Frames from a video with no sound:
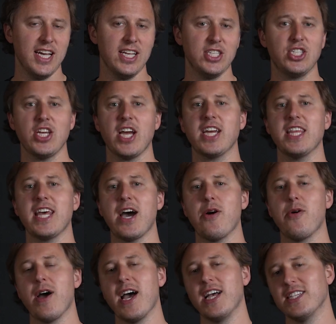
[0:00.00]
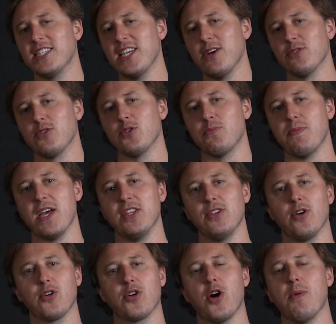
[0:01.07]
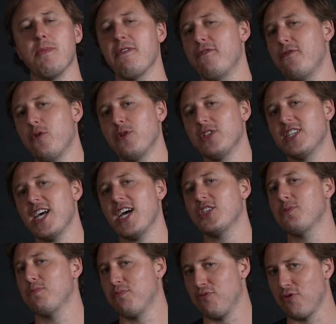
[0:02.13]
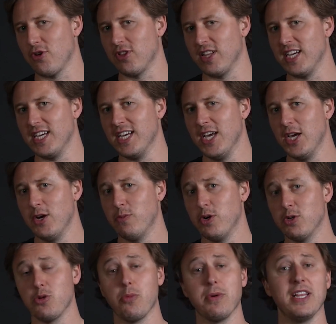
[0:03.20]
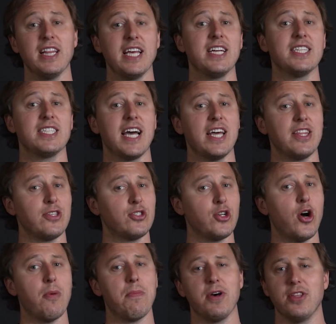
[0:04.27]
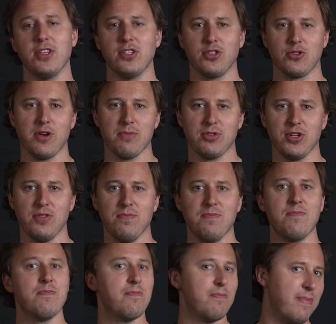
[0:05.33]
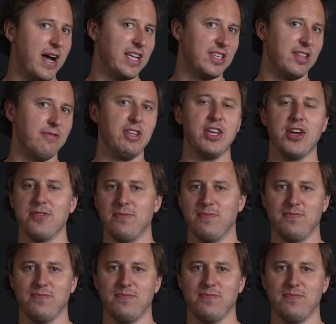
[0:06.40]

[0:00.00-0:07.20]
Check it out at salesforceben.com forward slash Prodly, which will be linked at the top of the description. Back to the video.